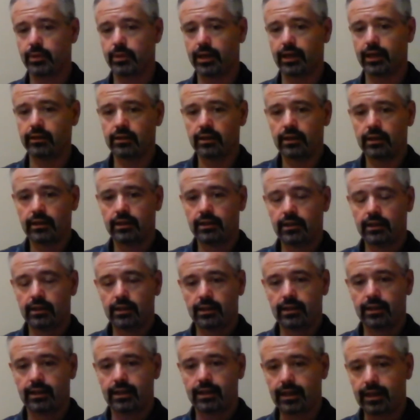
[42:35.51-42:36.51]
But
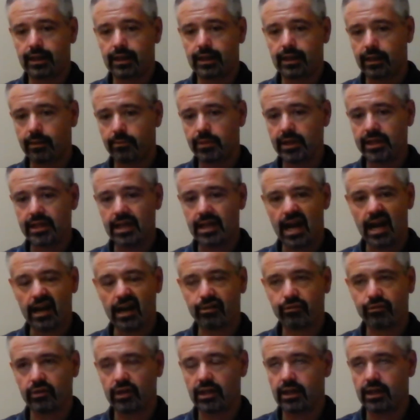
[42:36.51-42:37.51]
yeah,
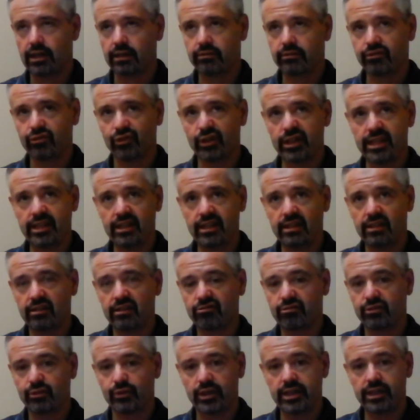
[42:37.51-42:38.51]

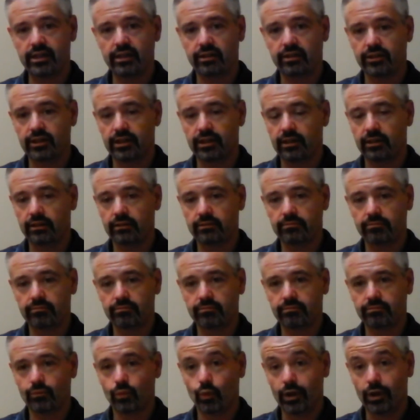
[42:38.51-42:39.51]
three of the
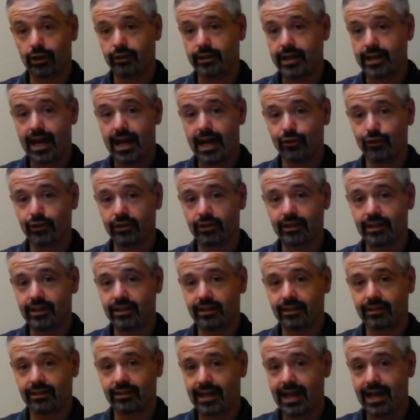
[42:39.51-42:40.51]
what are now the
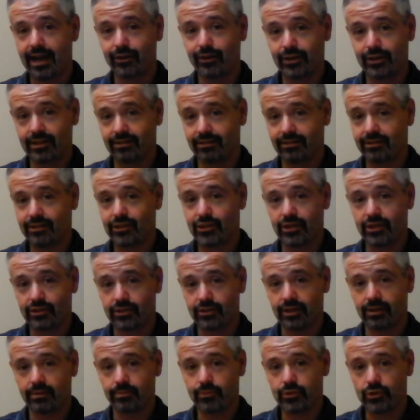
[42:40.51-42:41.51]
leading accounting
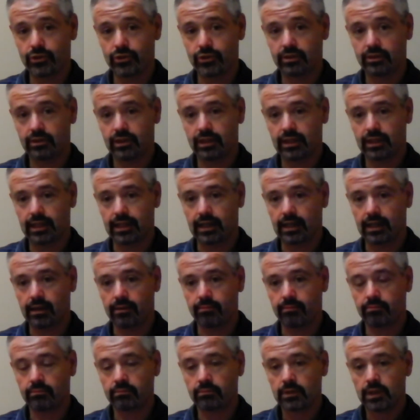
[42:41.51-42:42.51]
systems,
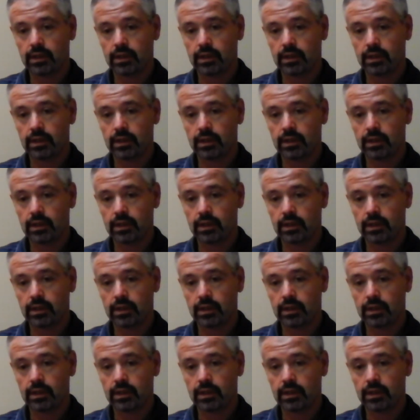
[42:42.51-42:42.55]
and